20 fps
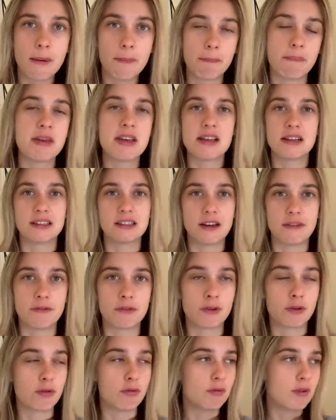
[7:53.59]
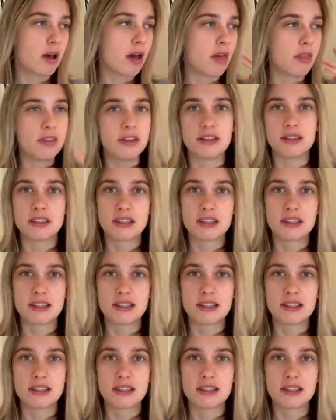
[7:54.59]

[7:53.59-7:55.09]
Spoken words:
being difficult, this,